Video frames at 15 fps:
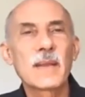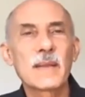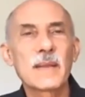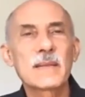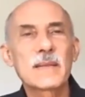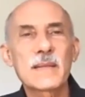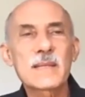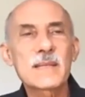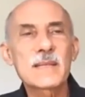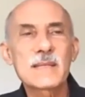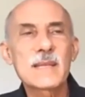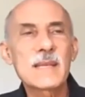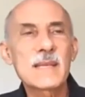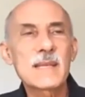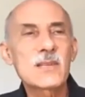doesn't
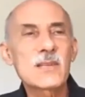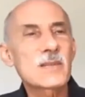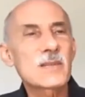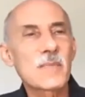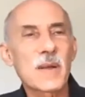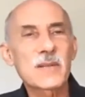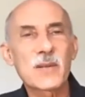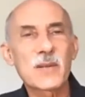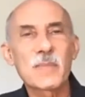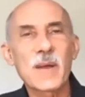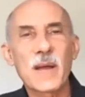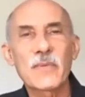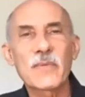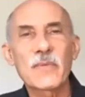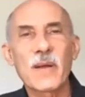teach us much
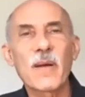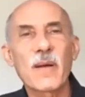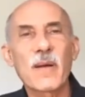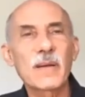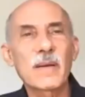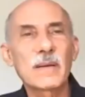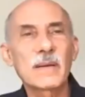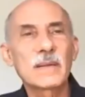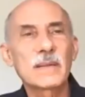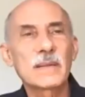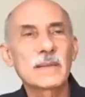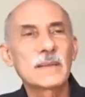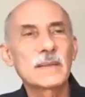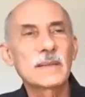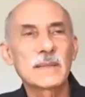about the heart
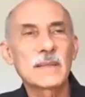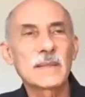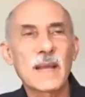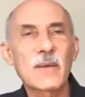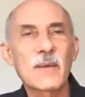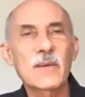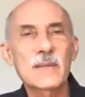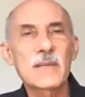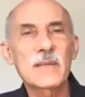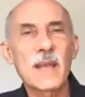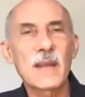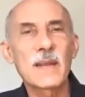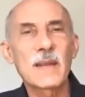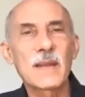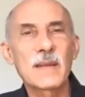and how to
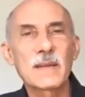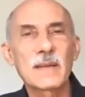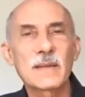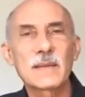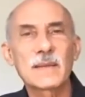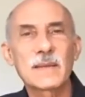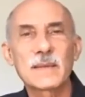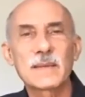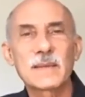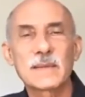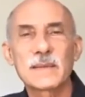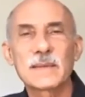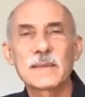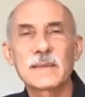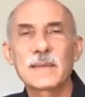tend it.
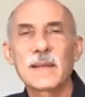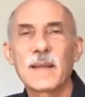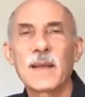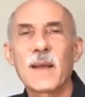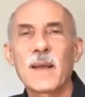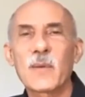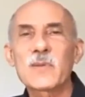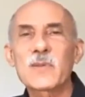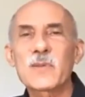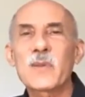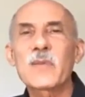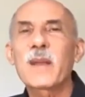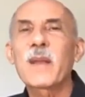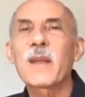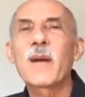I was on
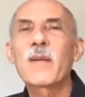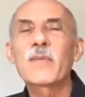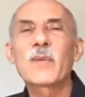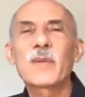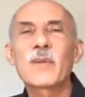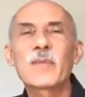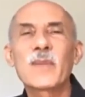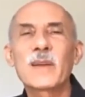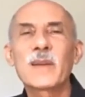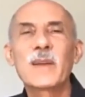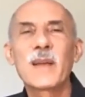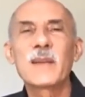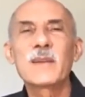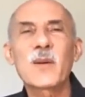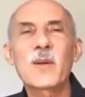the cover of the
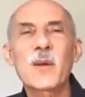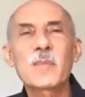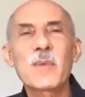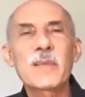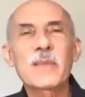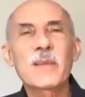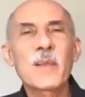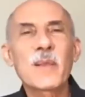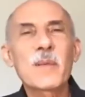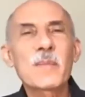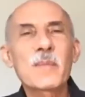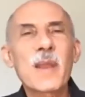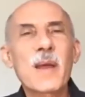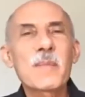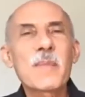Dartmouth
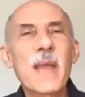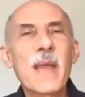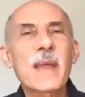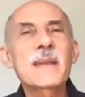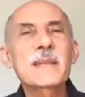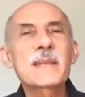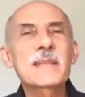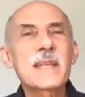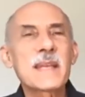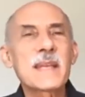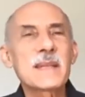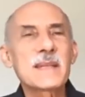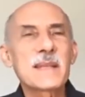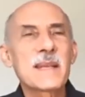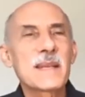Alumni
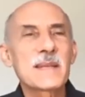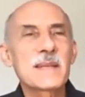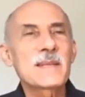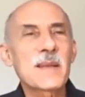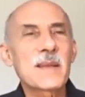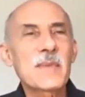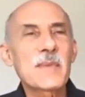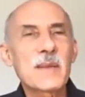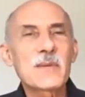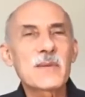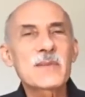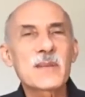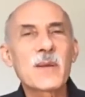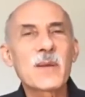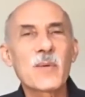magazine some
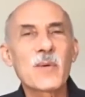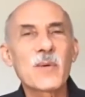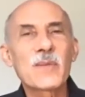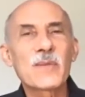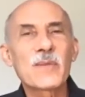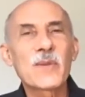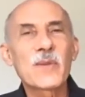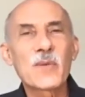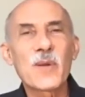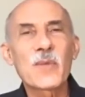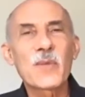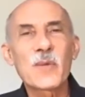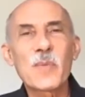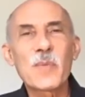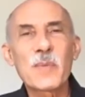years ago with a few
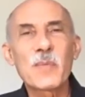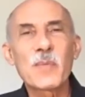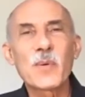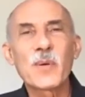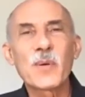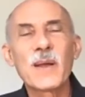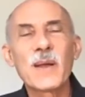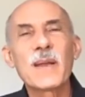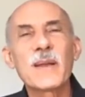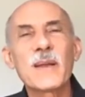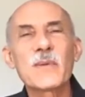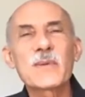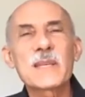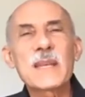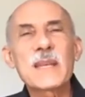other people. It
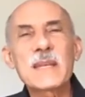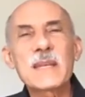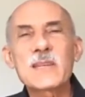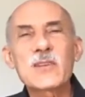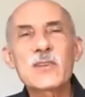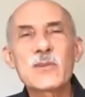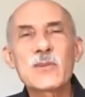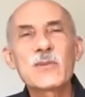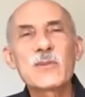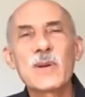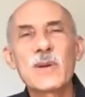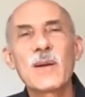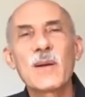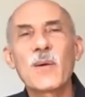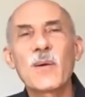was an issue
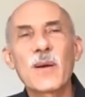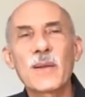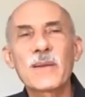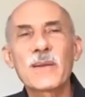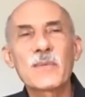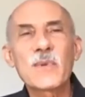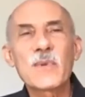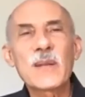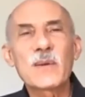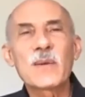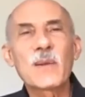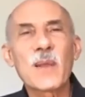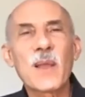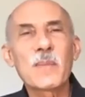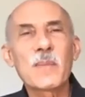on weird
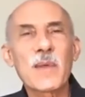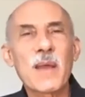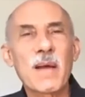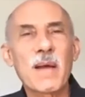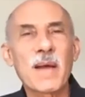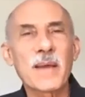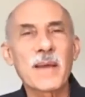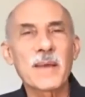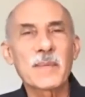alumni.